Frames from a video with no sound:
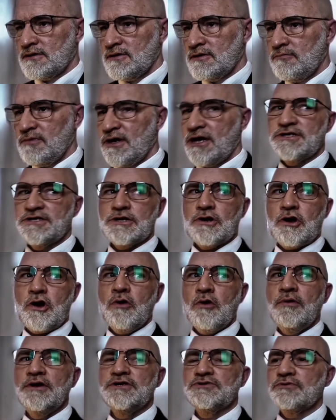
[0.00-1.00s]
because it
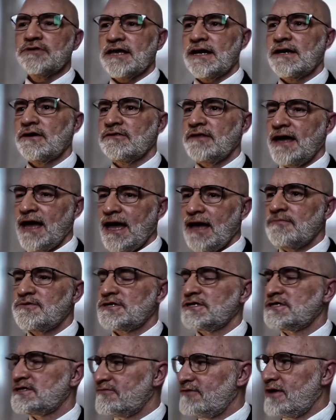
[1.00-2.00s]
always relied on the
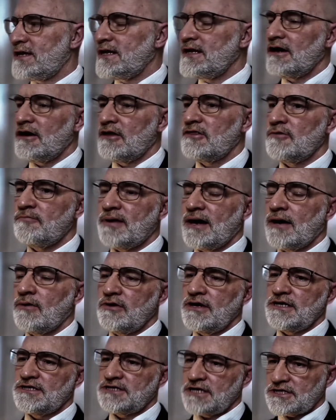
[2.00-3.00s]
absence of any other power
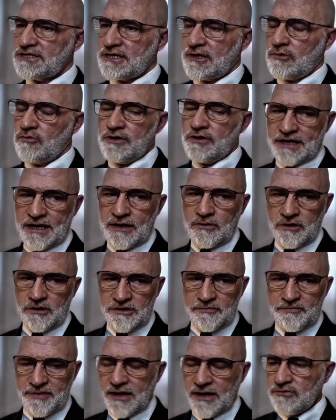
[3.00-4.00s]
existing. Well, now other
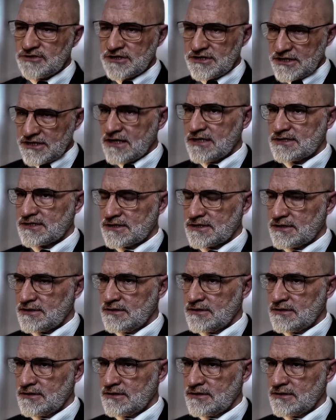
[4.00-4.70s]
powers exist.